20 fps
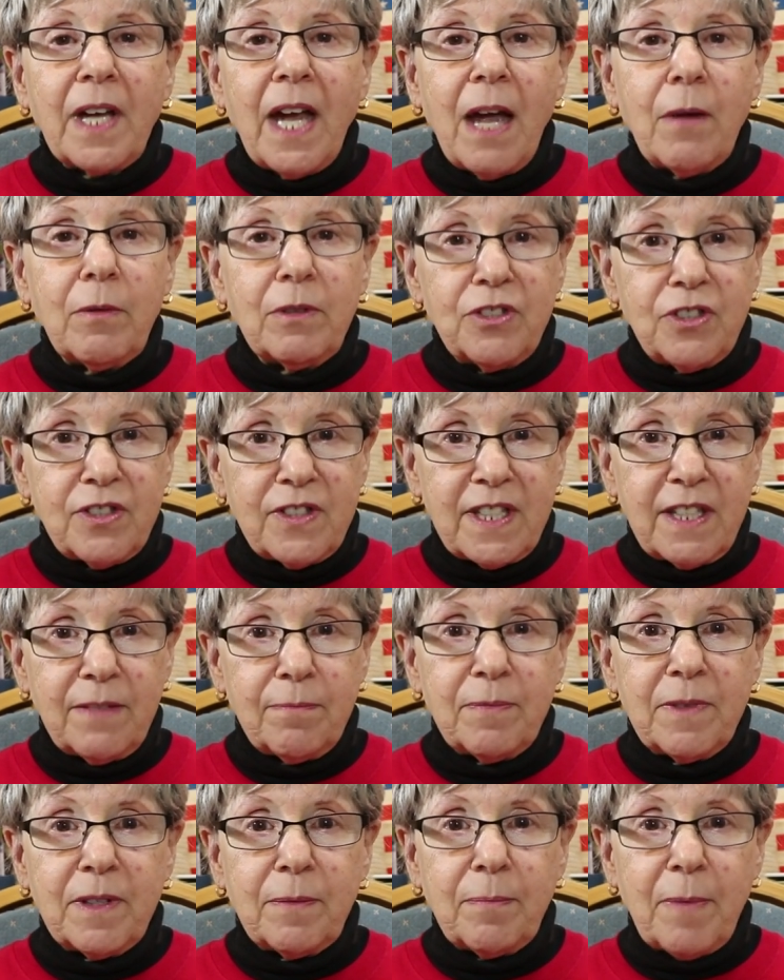I will just
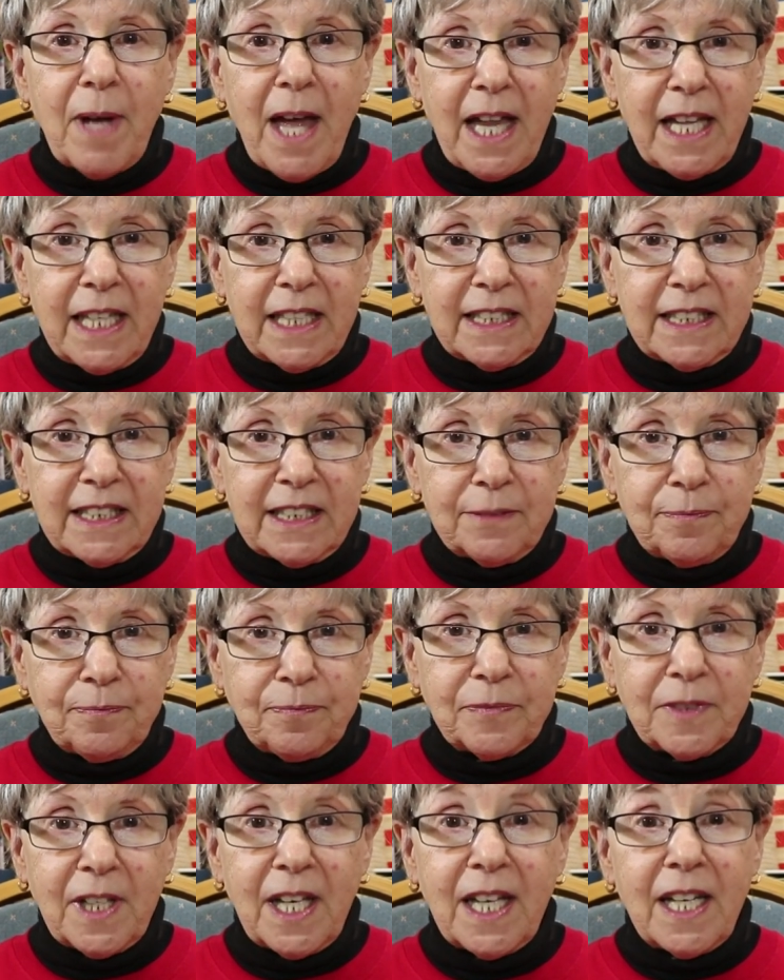give them the pellets.
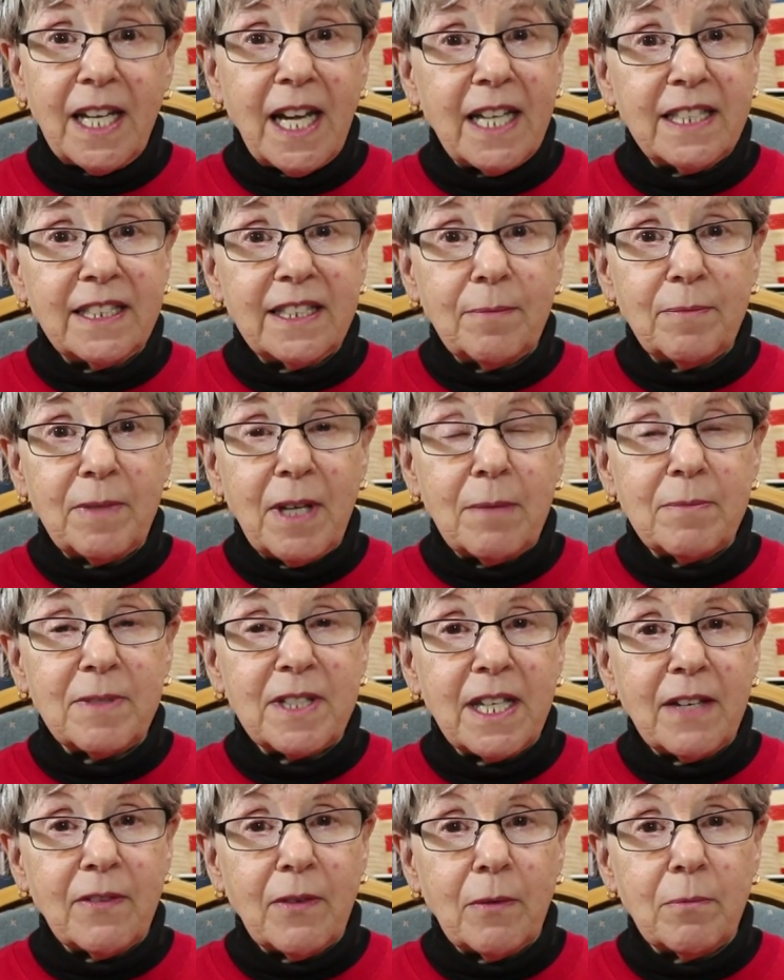And I
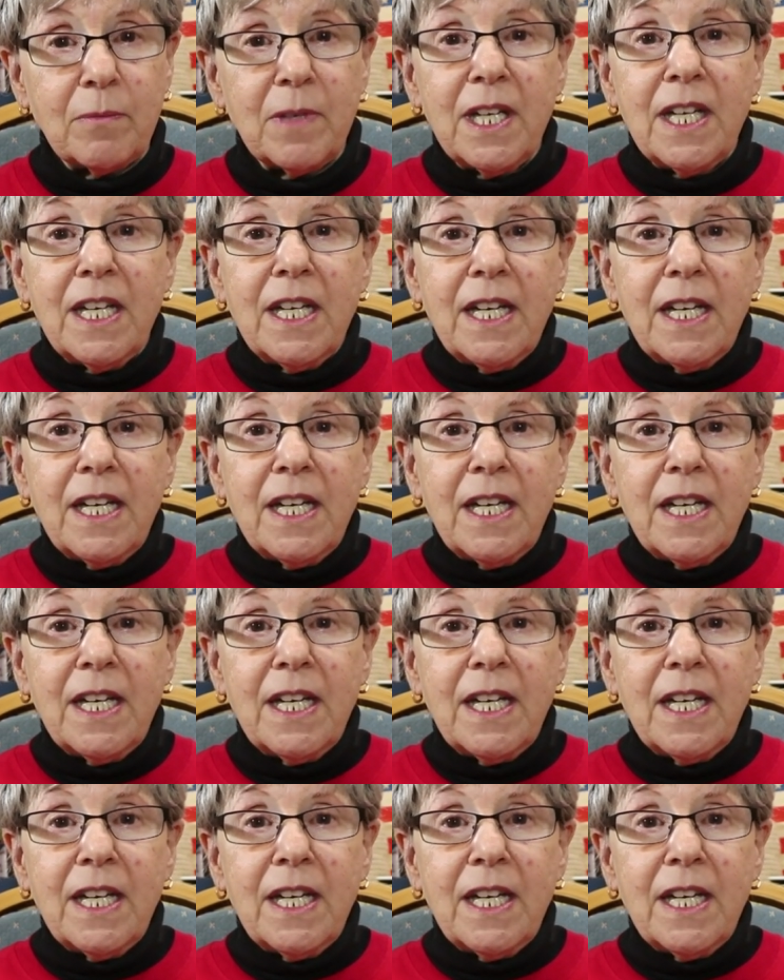sometimes give them